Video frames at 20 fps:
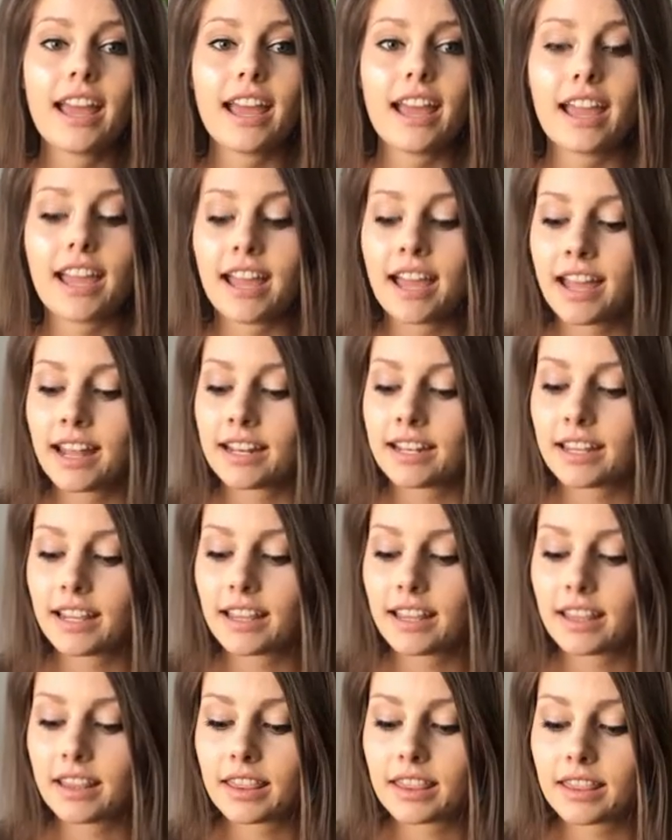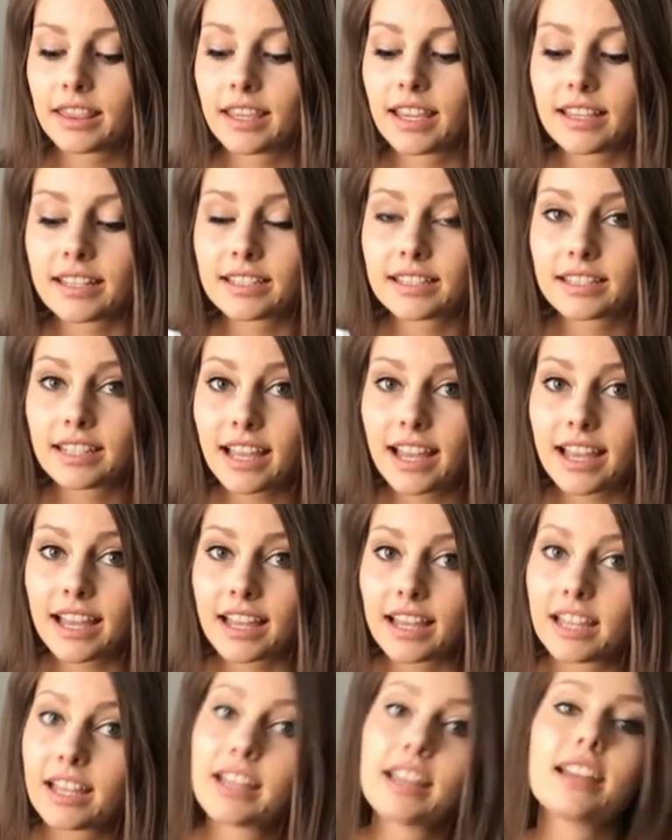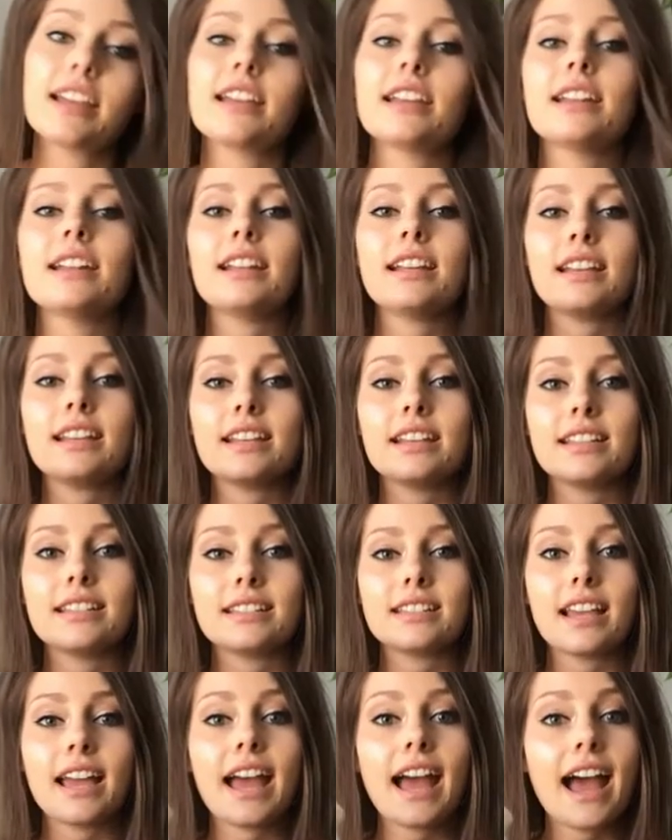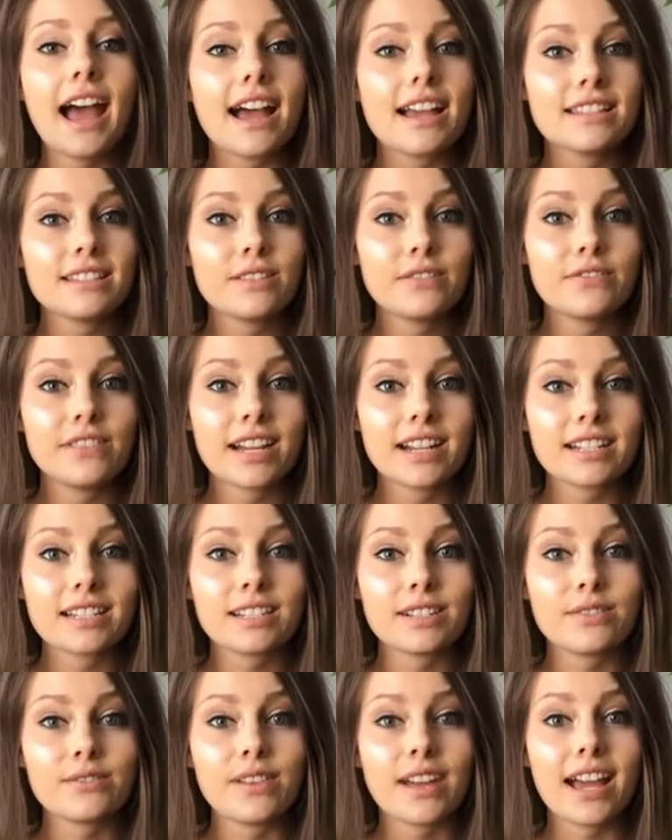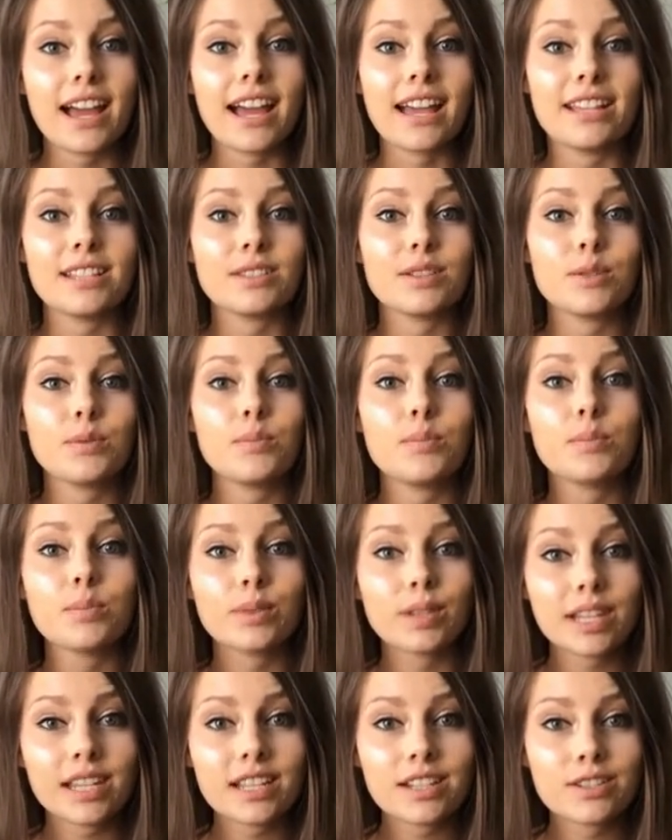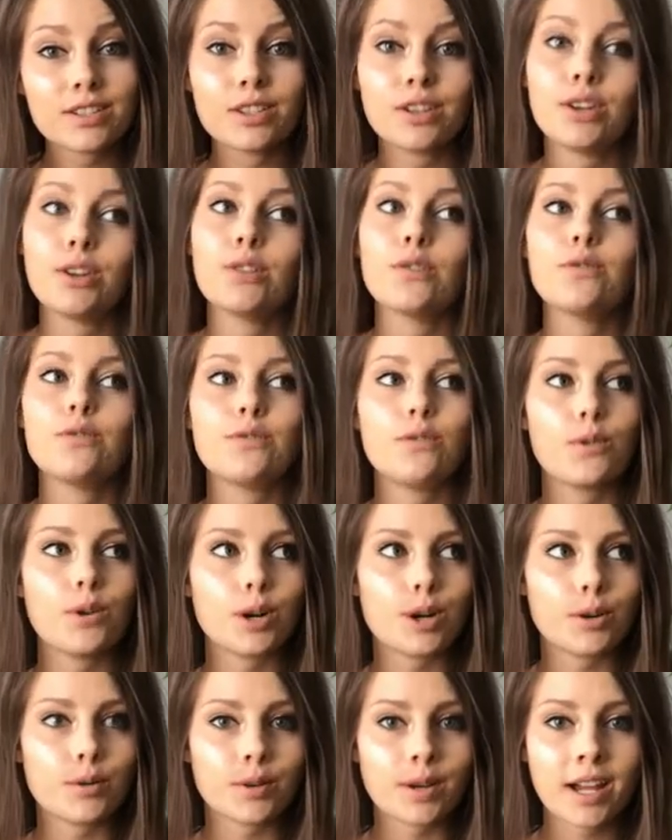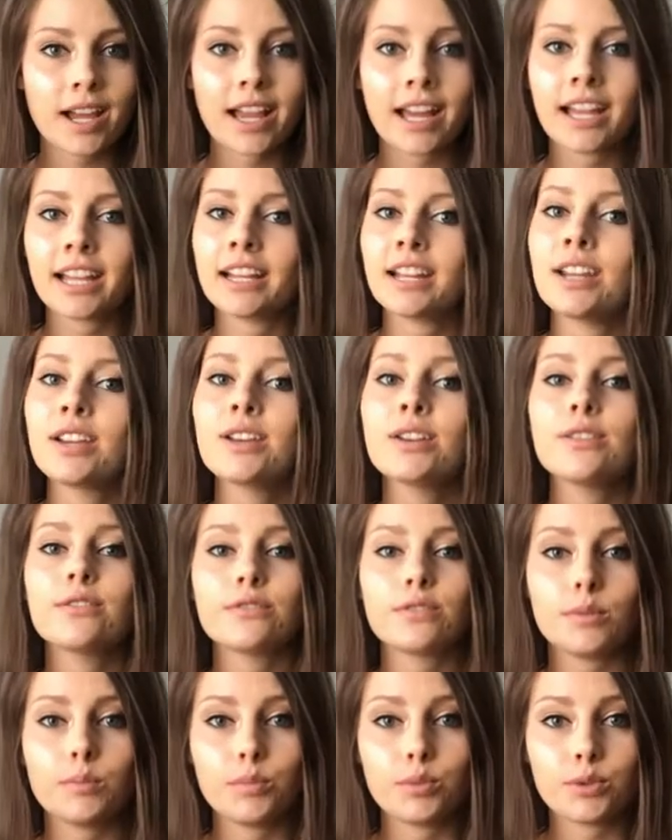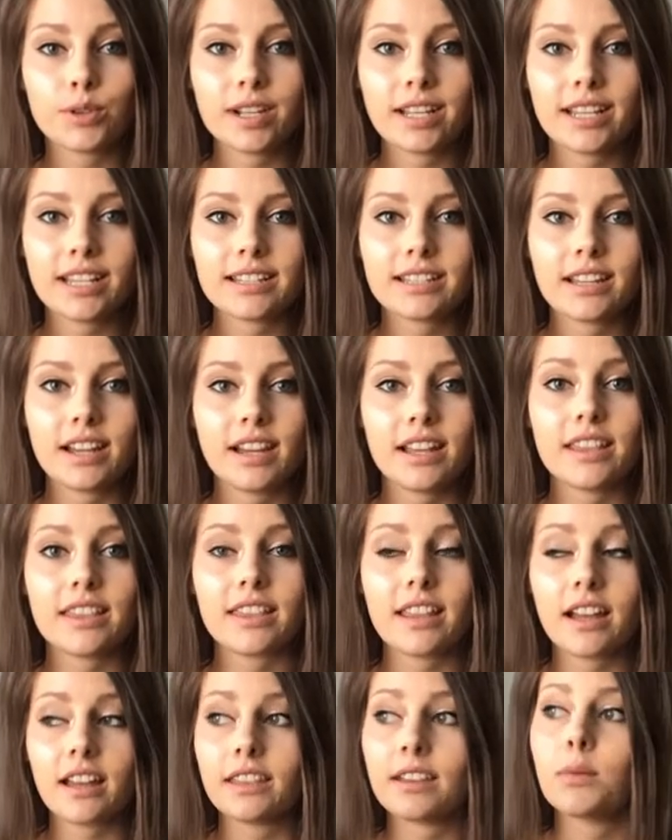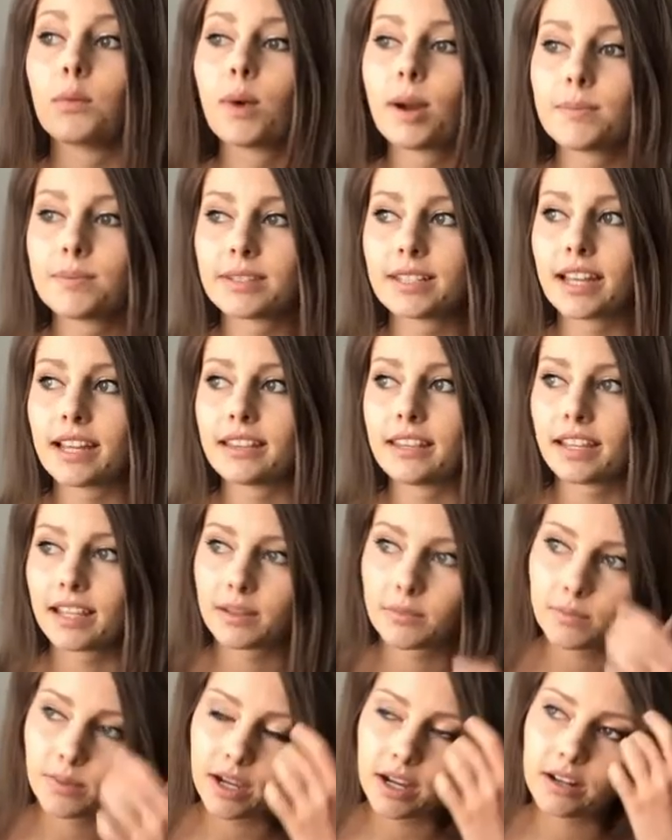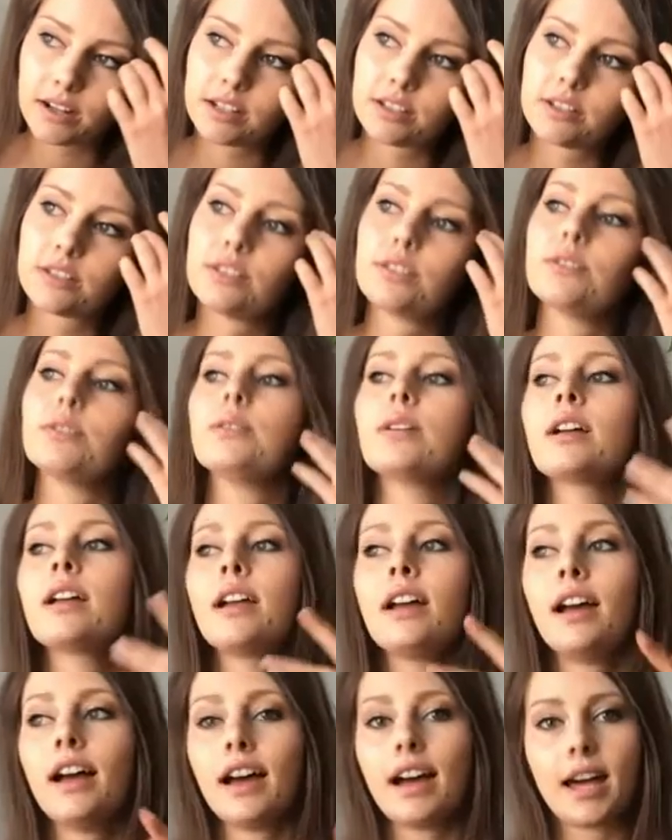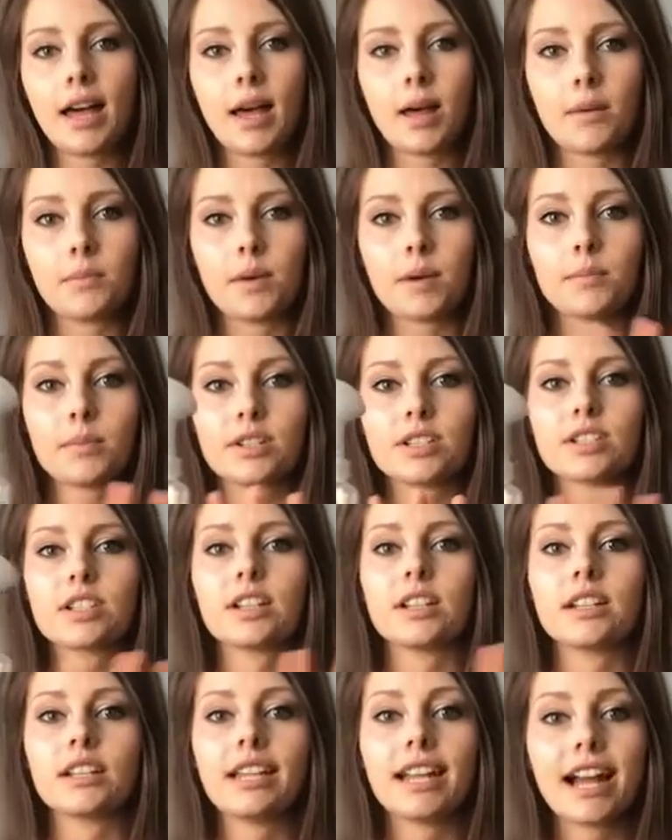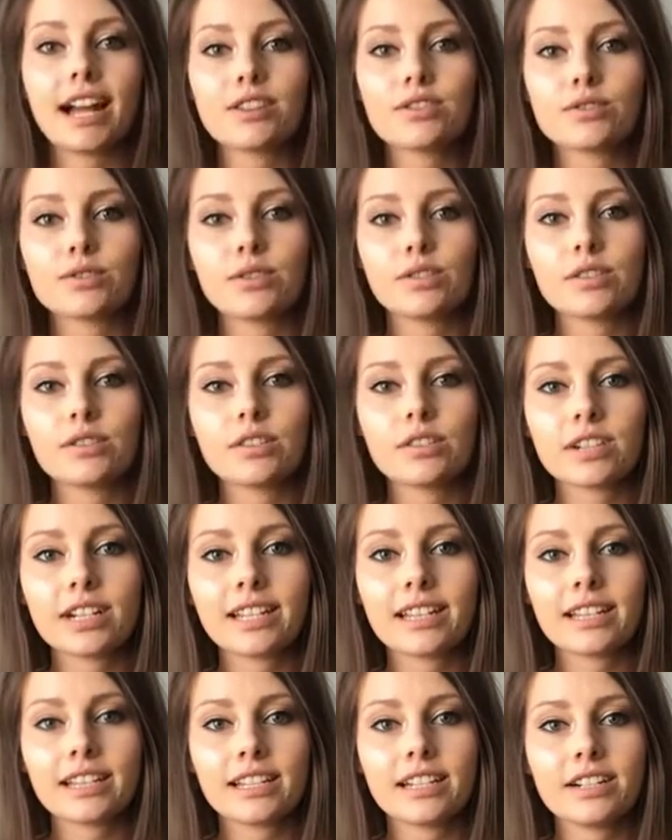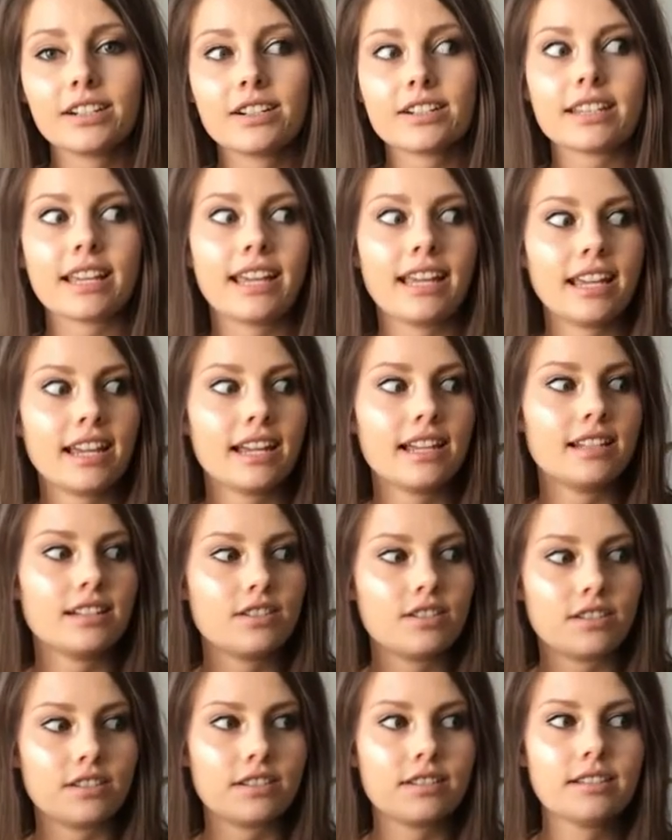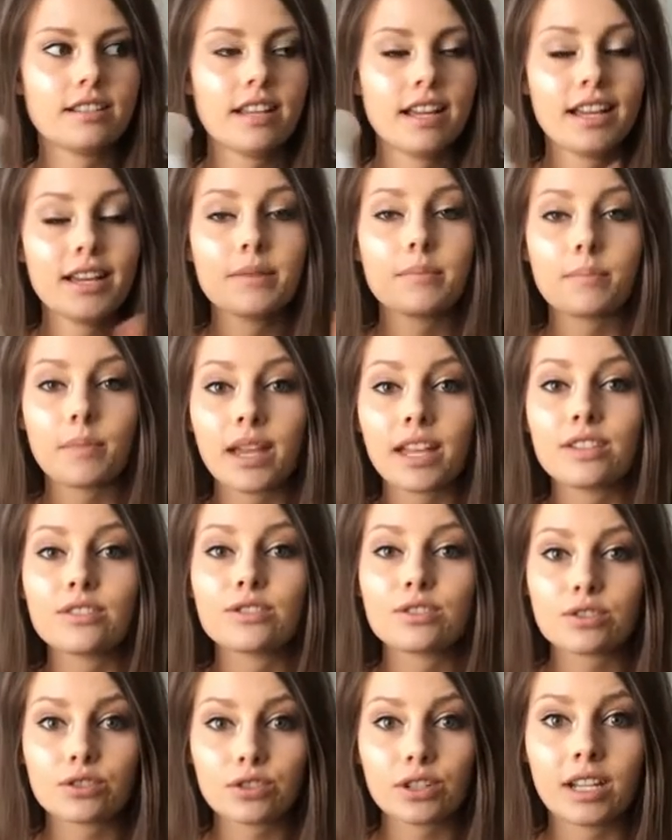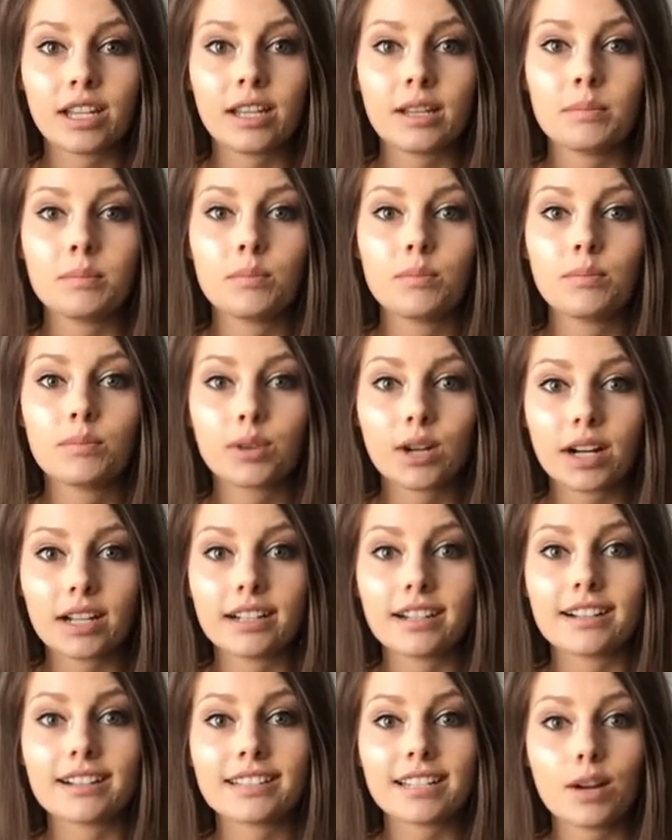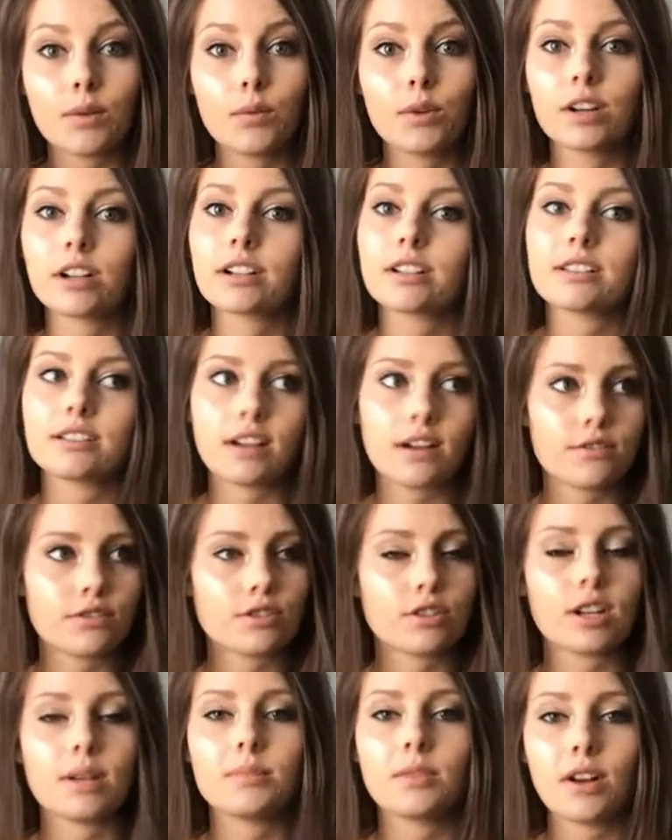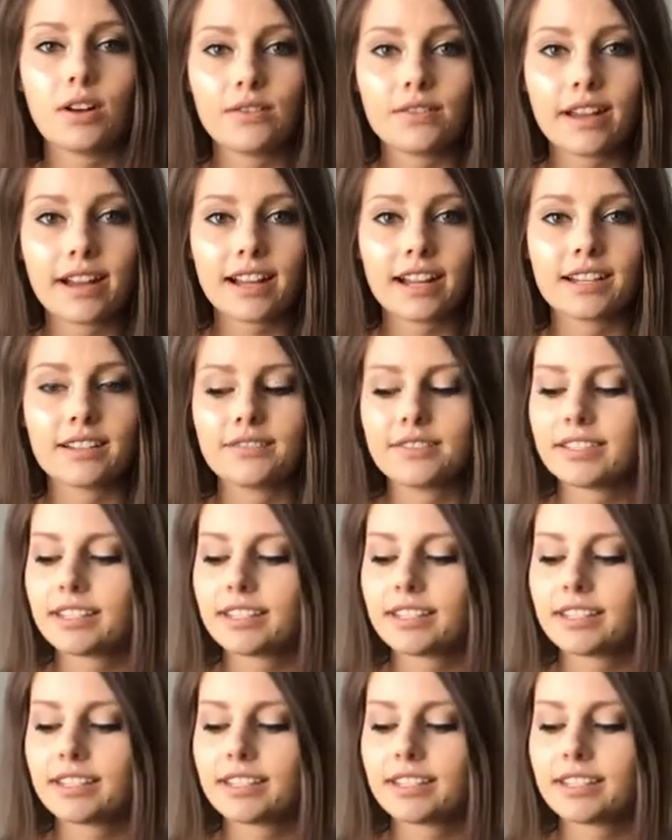and they say it is as effective as bleach, 409, Febreze. On the website they compare it to a bunch of natural green cleaners and just mainstream products that work, soft scrubbed, all of that kind of